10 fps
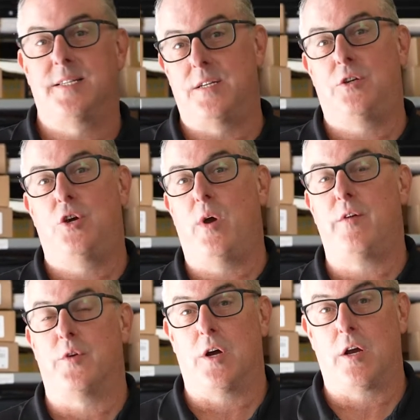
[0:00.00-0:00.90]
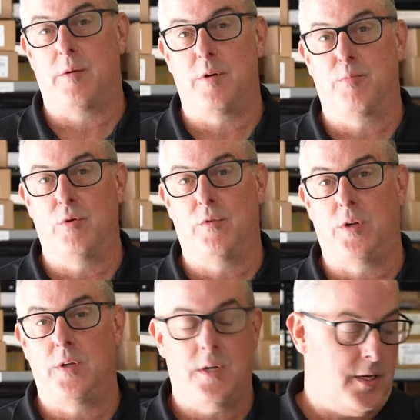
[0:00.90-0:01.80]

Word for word: sent to QA for document approval,